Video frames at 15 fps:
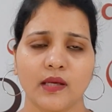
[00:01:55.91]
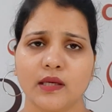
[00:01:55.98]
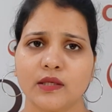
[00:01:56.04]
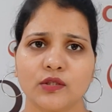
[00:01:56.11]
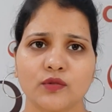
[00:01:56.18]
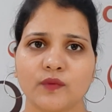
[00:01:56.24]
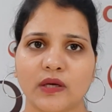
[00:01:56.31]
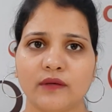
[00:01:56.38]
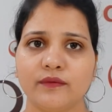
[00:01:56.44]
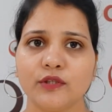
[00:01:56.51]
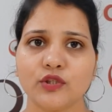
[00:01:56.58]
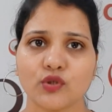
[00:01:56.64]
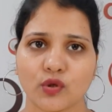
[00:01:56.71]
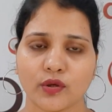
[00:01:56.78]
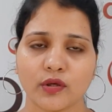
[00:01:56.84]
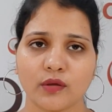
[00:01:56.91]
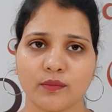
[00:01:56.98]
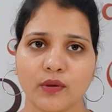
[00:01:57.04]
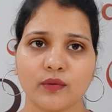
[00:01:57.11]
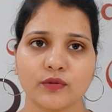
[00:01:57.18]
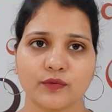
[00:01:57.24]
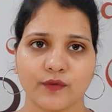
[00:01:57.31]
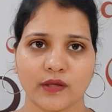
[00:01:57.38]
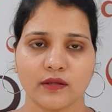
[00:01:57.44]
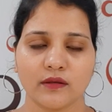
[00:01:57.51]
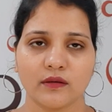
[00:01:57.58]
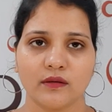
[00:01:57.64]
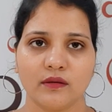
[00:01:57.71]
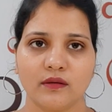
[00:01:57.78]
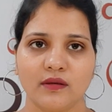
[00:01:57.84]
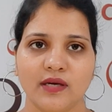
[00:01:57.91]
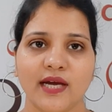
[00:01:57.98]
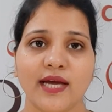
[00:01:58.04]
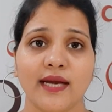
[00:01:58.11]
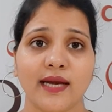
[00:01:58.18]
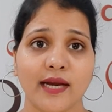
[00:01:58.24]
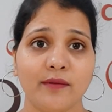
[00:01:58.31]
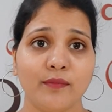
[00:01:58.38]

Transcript: So while we're talking about weather, let